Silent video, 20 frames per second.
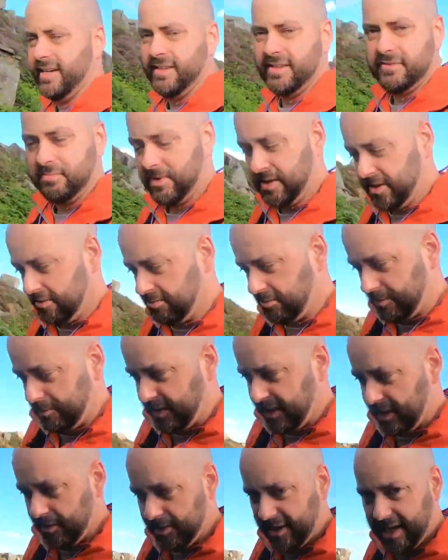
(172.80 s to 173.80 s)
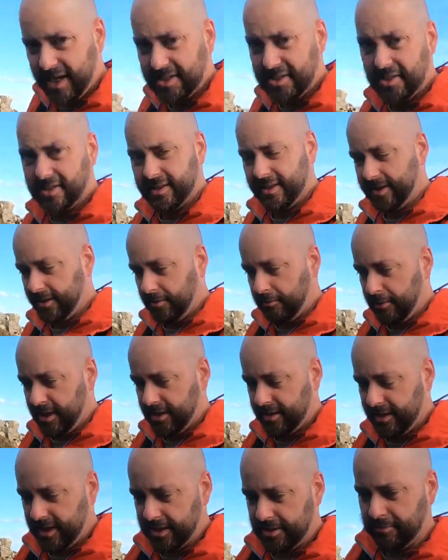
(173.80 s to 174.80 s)
it's because we're below the edge, it's a little
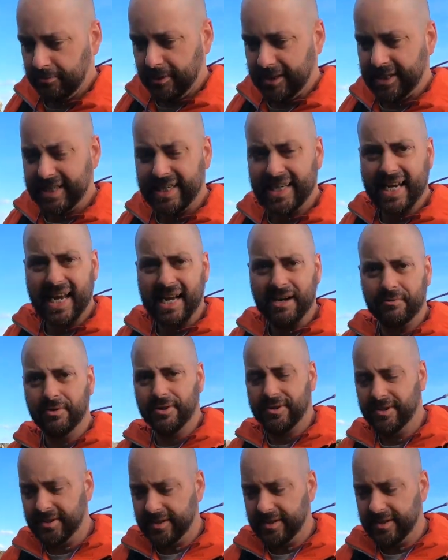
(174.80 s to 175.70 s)
less windy now.